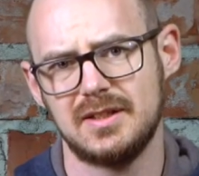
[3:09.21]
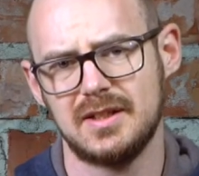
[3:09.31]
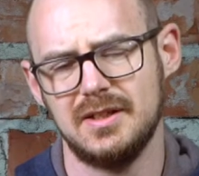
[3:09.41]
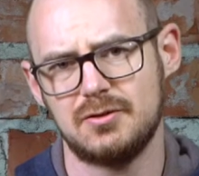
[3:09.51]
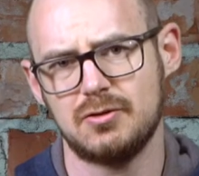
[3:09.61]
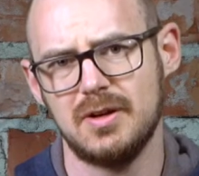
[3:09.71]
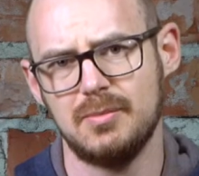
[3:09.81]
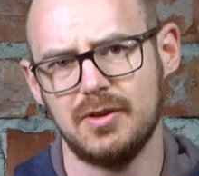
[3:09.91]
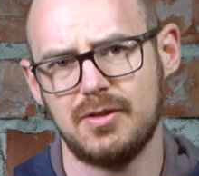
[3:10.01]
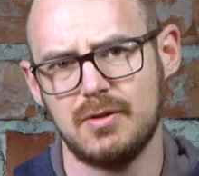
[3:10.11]
kind of
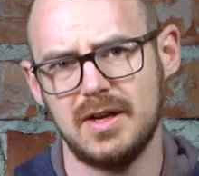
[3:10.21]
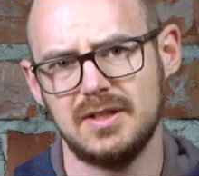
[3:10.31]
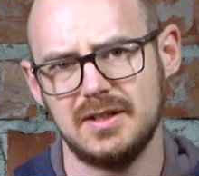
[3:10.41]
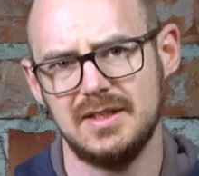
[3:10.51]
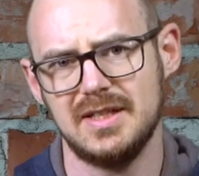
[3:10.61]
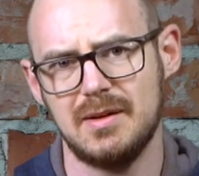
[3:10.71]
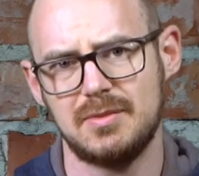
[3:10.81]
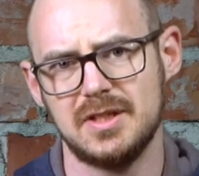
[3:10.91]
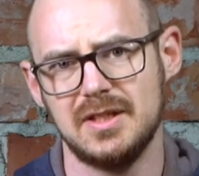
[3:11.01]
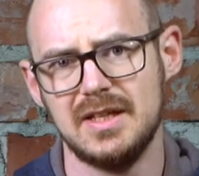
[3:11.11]
tripod thread
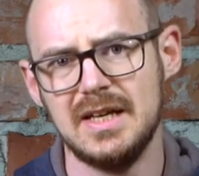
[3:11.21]
adapter,